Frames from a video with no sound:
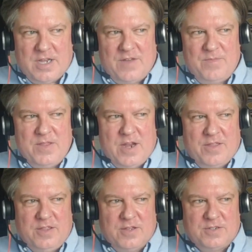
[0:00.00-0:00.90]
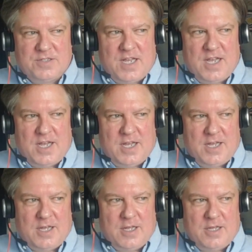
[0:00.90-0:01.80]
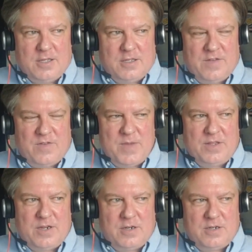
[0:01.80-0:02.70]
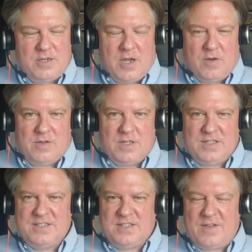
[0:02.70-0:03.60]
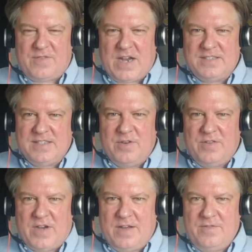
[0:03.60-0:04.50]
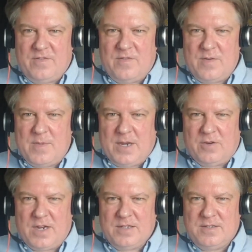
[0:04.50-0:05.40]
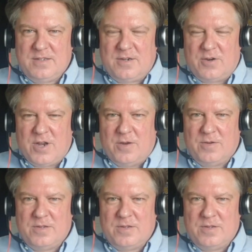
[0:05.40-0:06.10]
I've been there. I think there's, have I been there? No. Is it off I-75? Am I correct or no?